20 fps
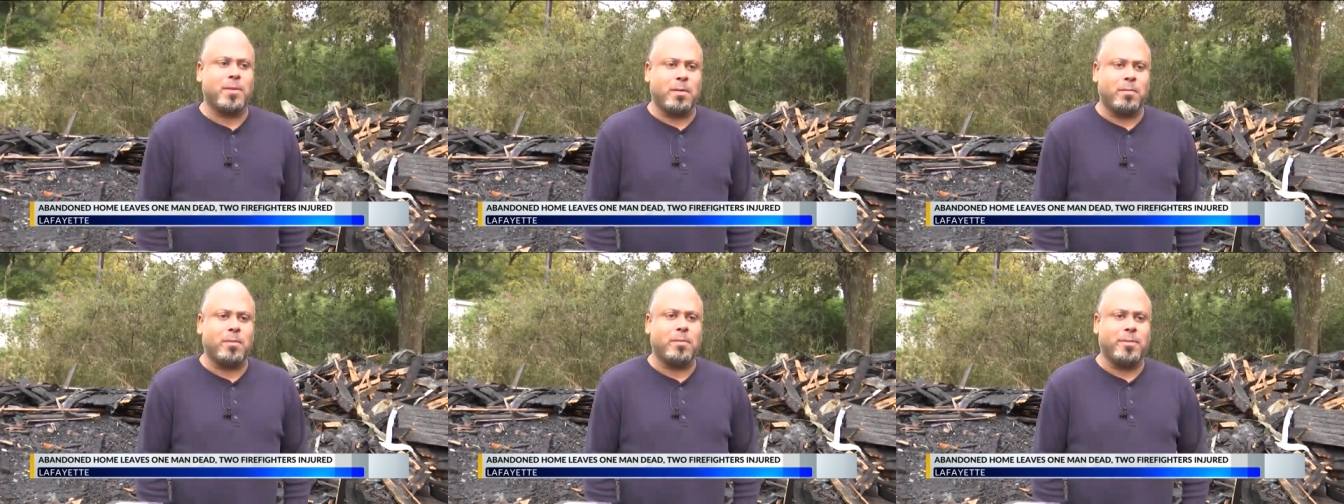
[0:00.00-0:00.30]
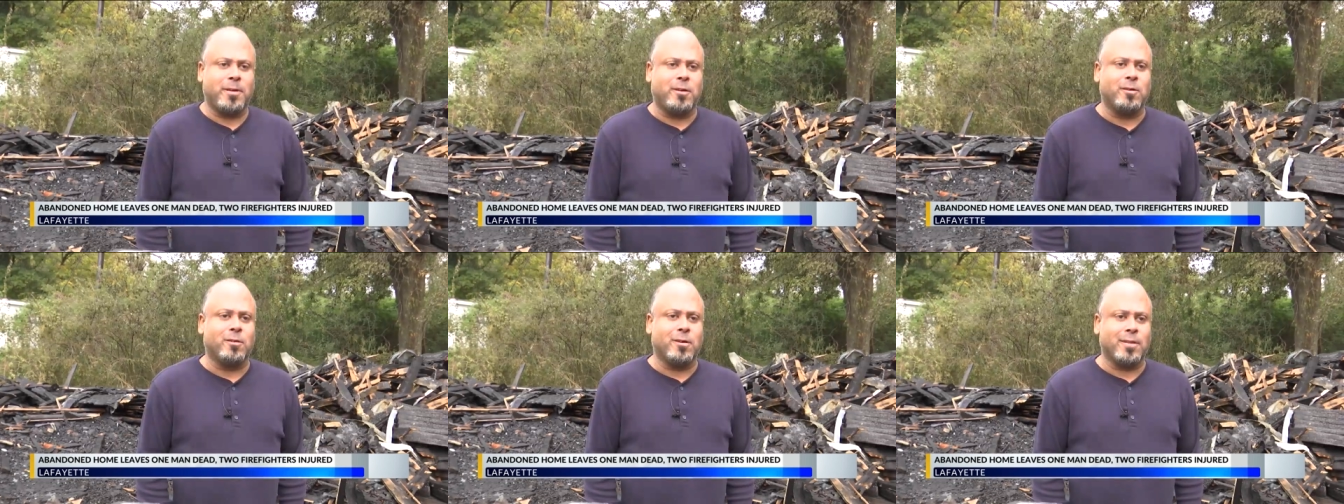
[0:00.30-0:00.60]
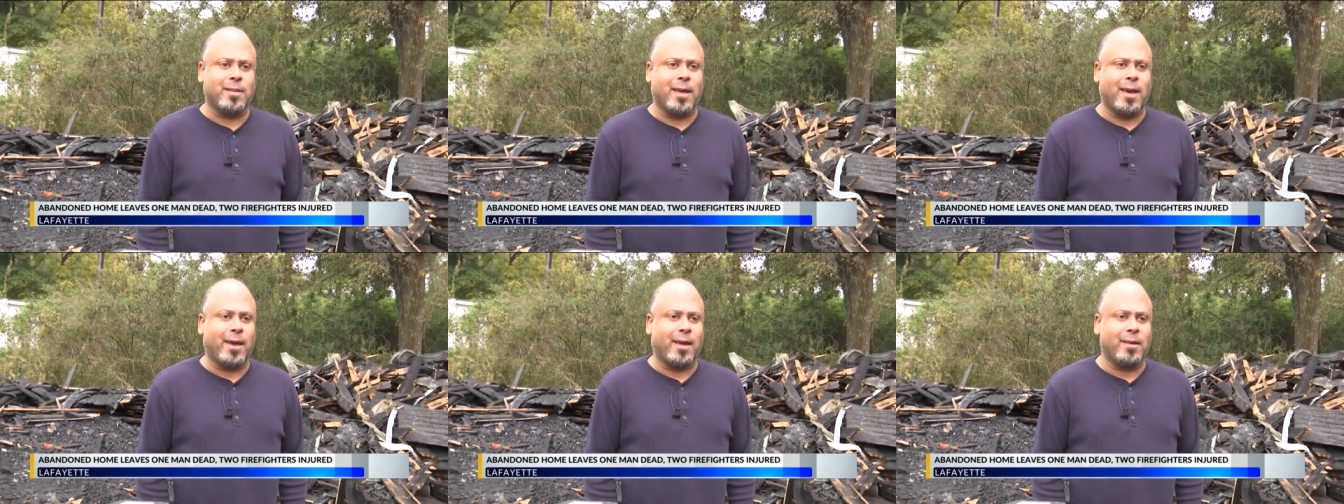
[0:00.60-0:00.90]
people be doing
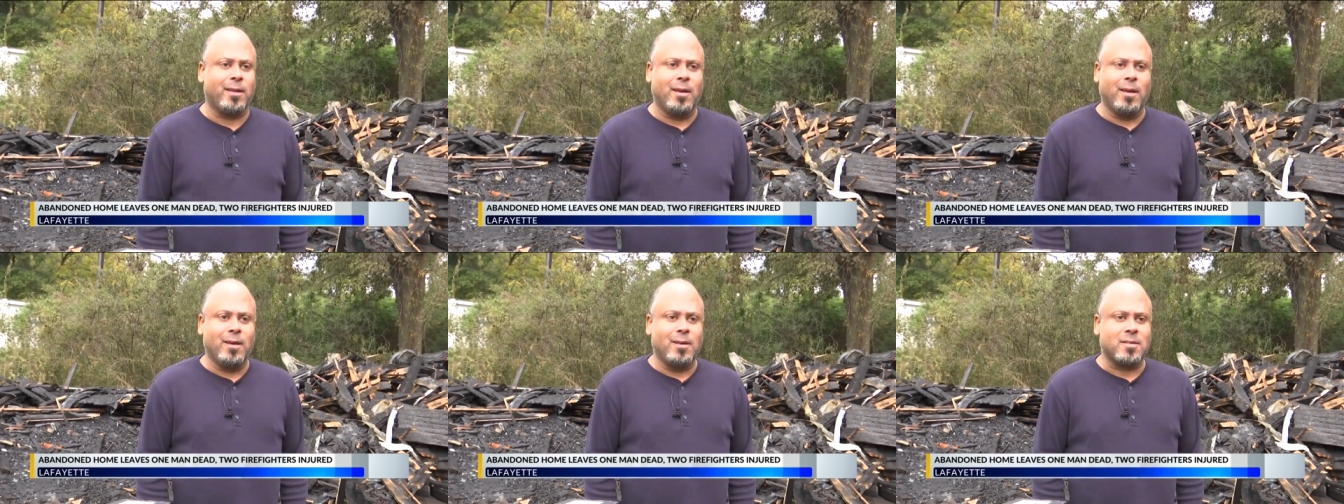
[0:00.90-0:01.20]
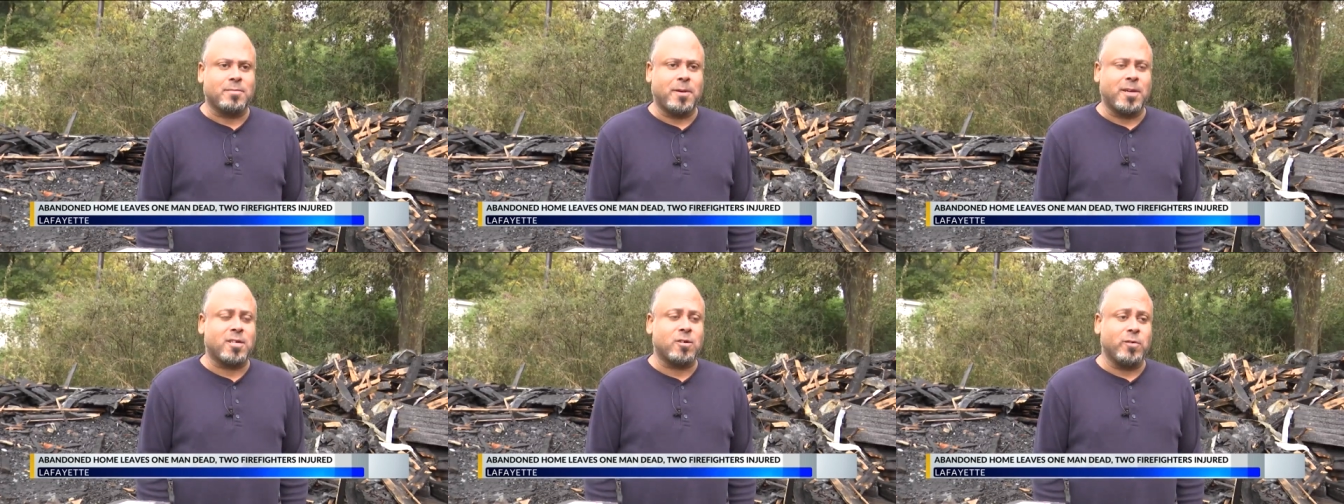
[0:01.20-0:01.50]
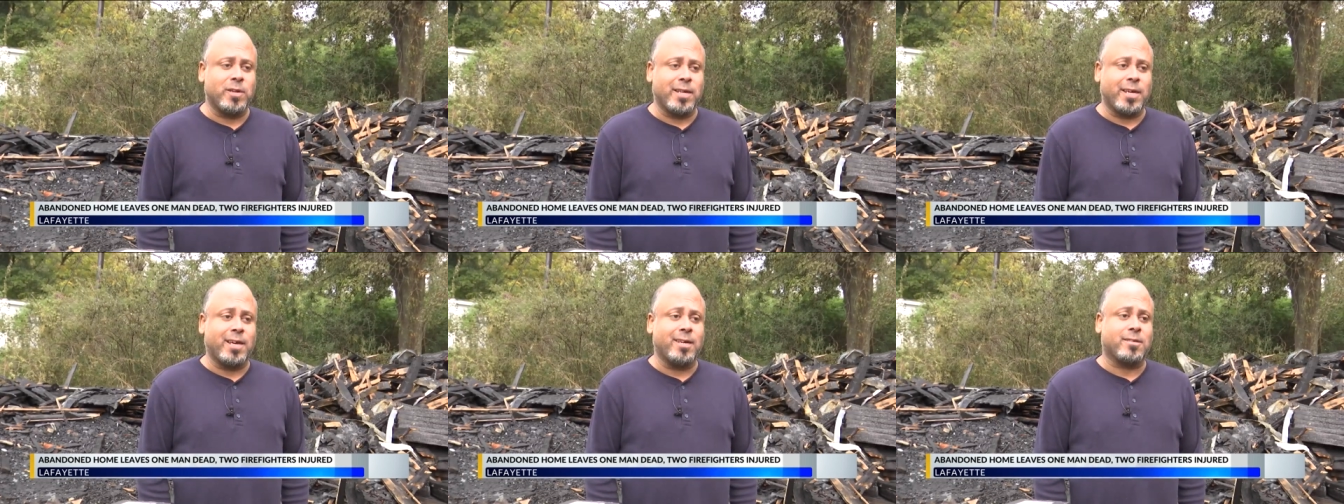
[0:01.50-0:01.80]
that,
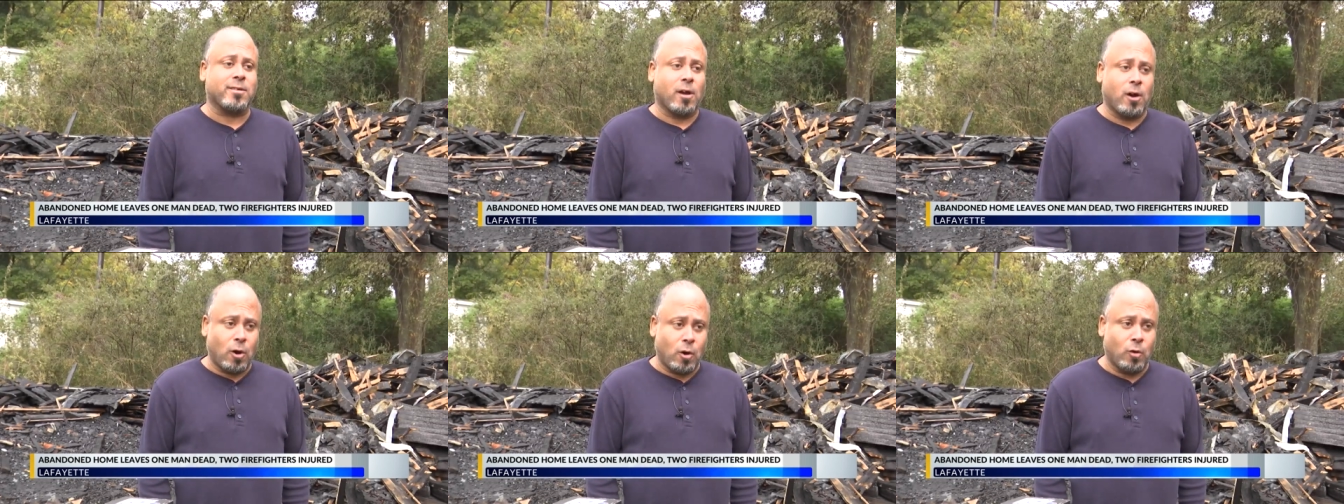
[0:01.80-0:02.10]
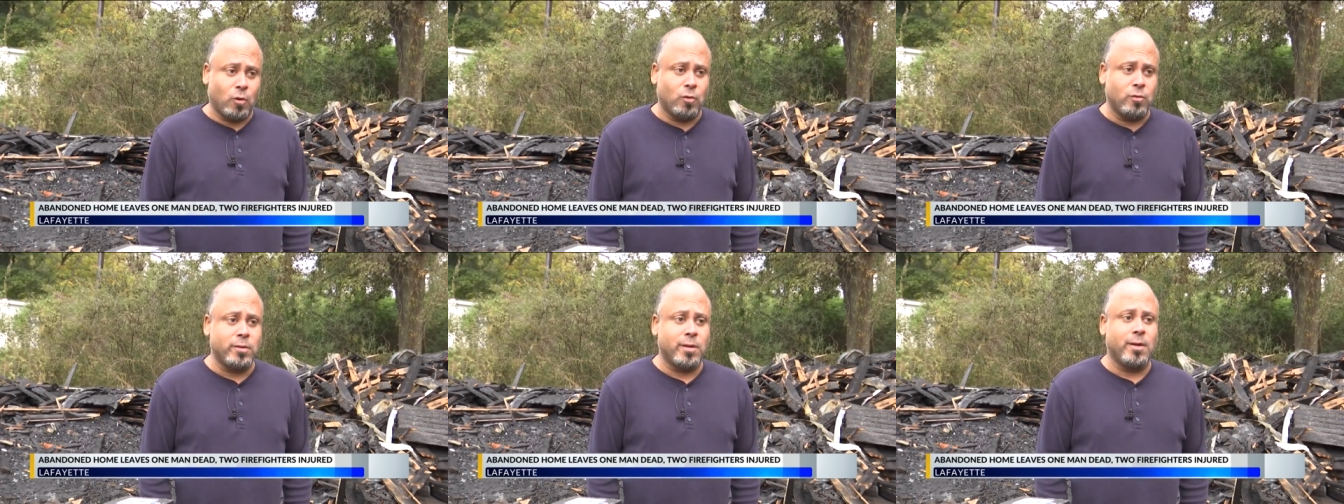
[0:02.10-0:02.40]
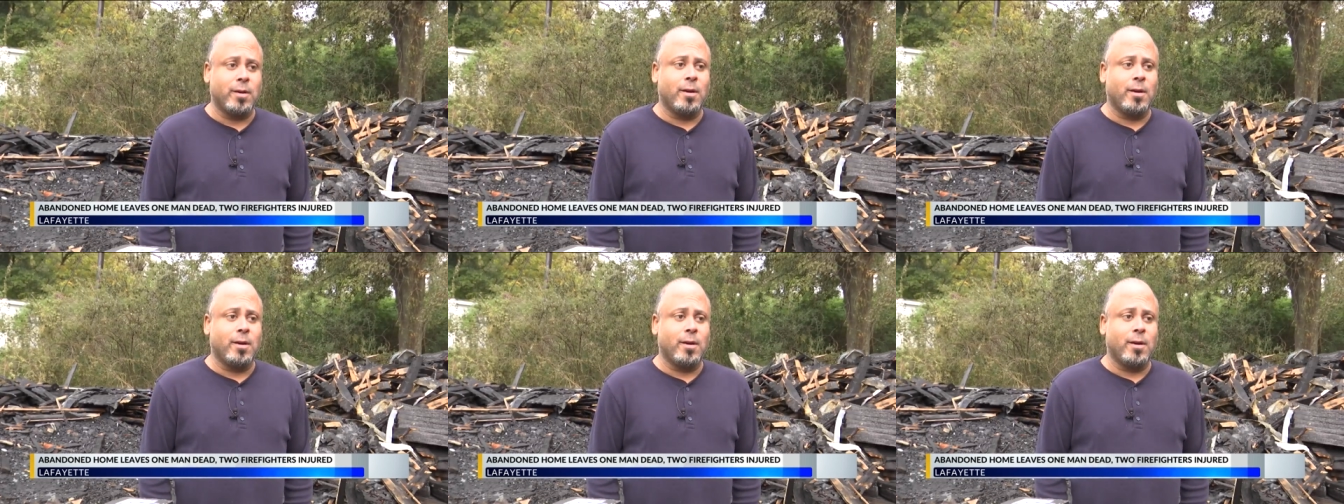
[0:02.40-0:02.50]
especially when it gets cold.